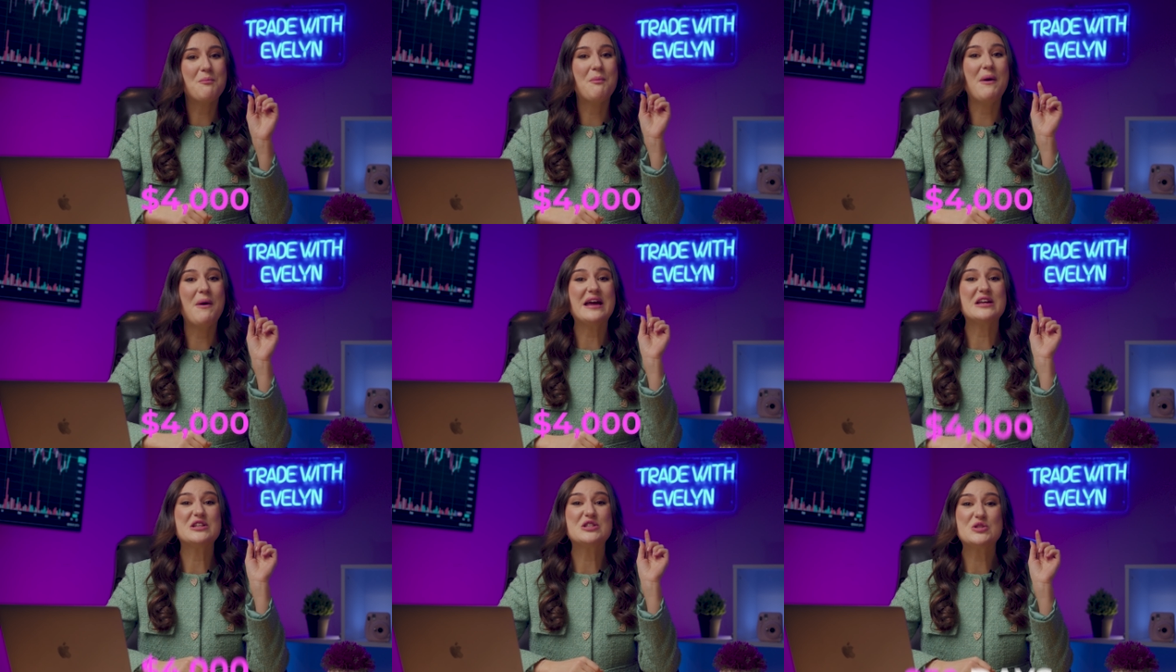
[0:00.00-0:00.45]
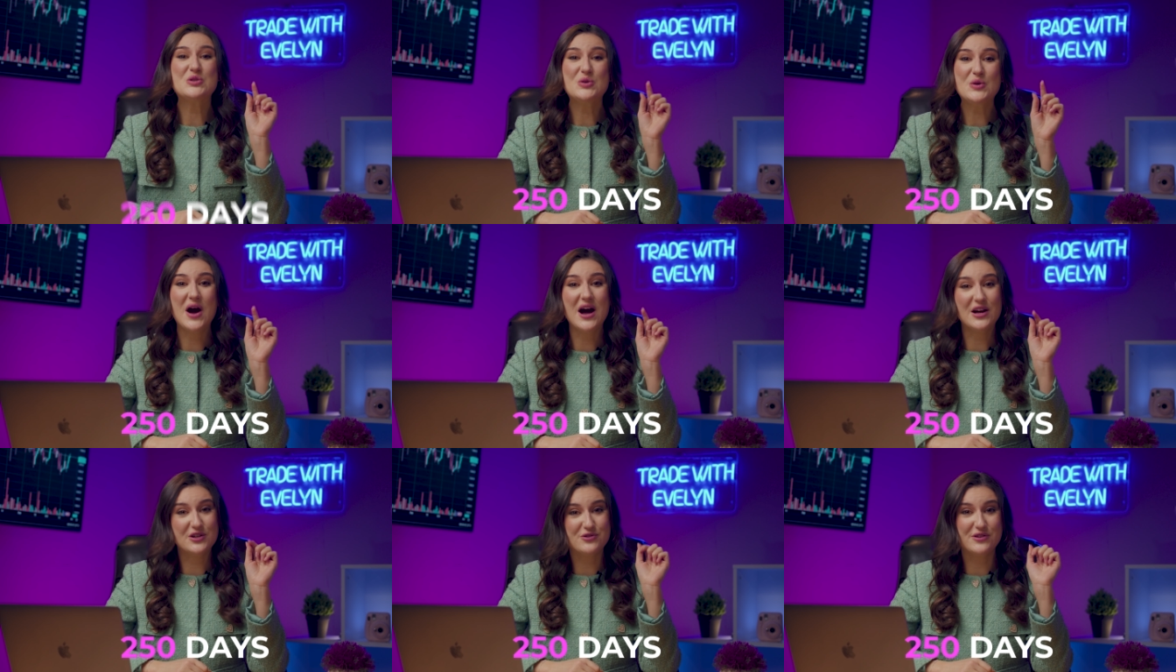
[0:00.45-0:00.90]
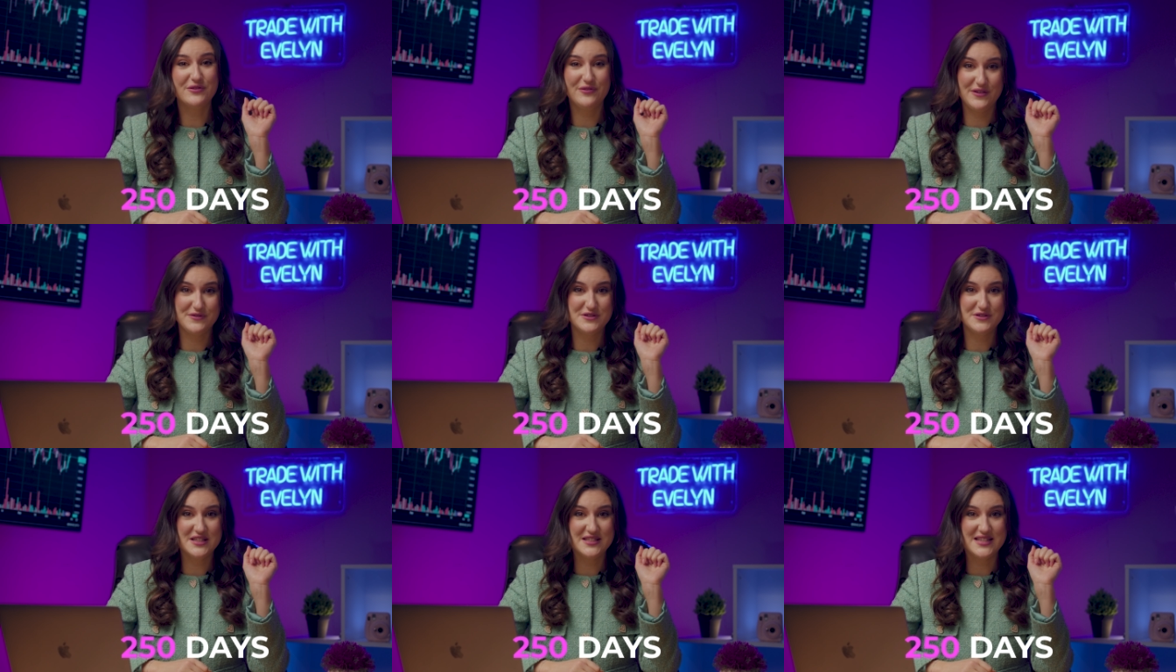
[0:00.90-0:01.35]
by
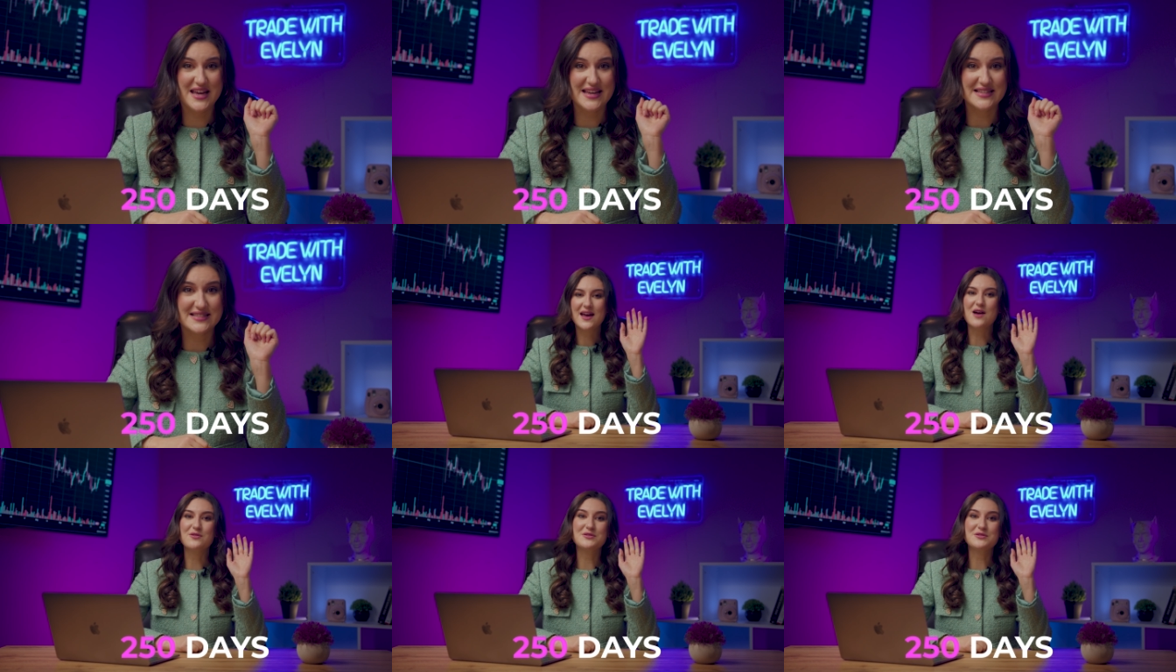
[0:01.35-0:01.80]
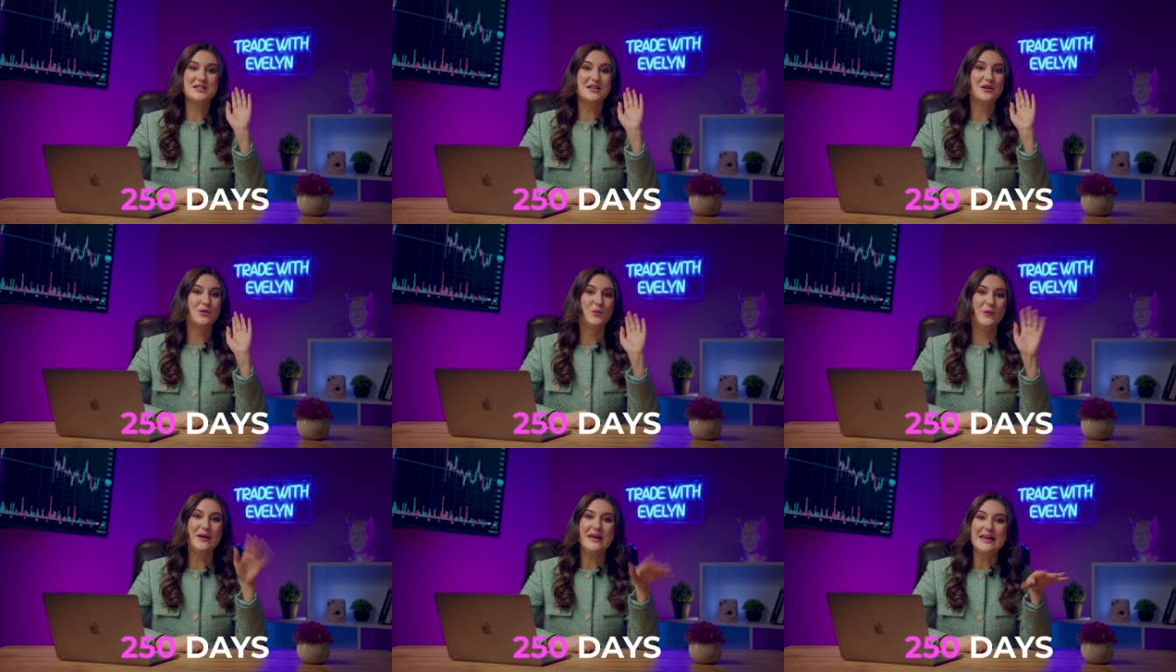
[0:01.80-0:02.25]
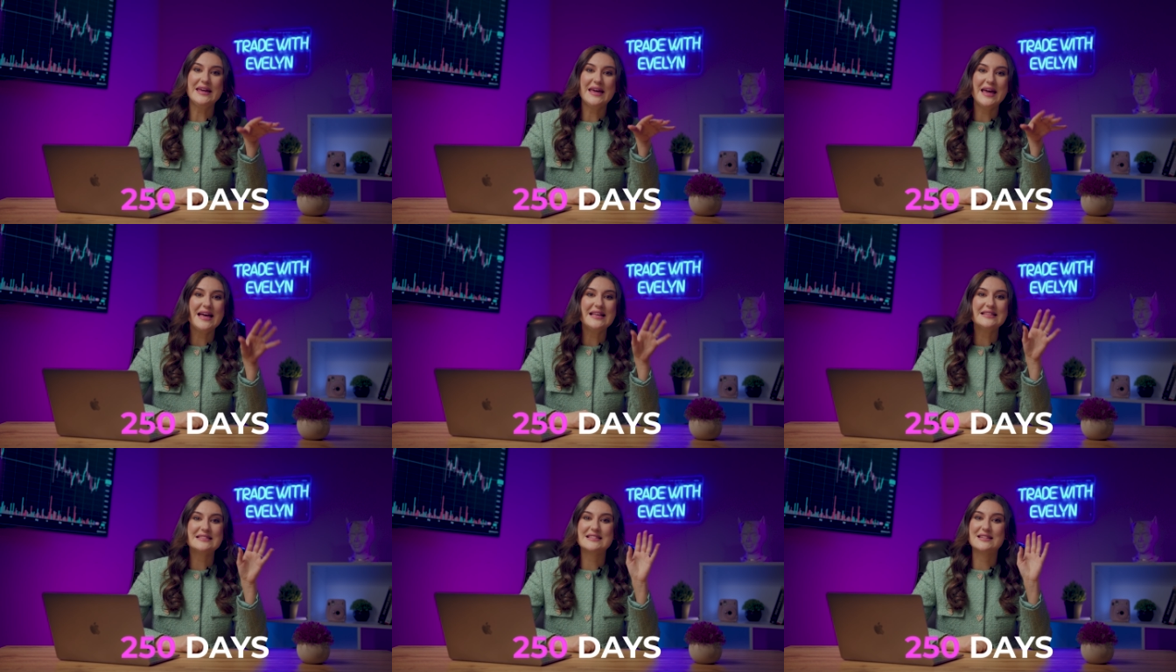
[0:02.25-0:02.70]
250 days, counting
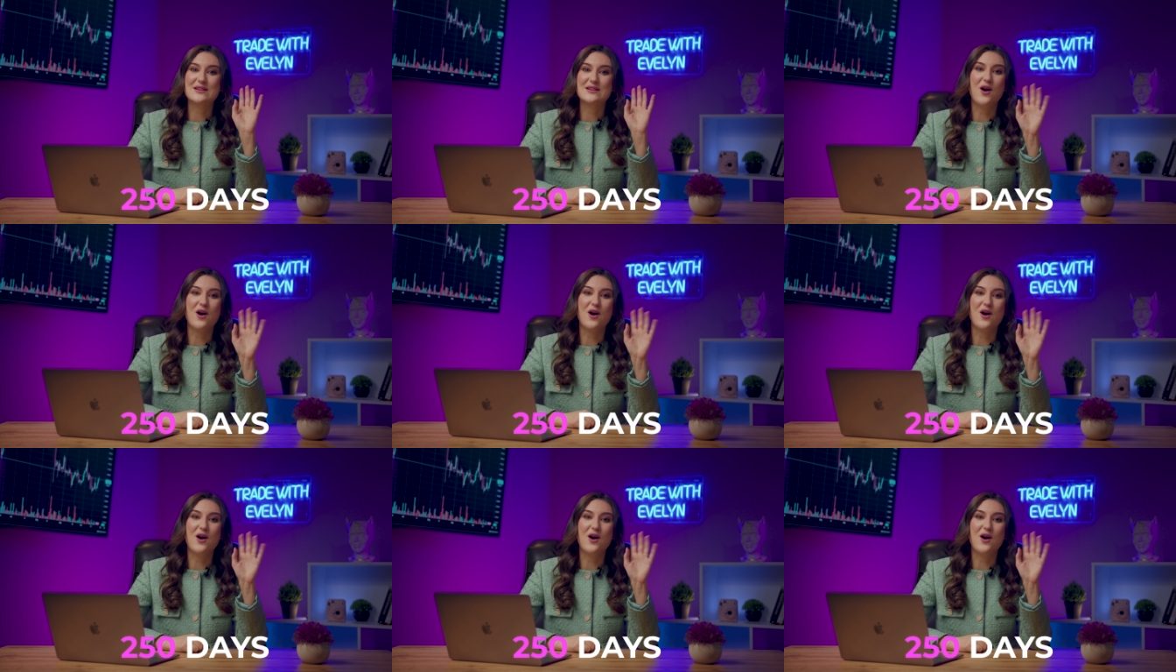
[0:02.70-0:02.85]
weekends and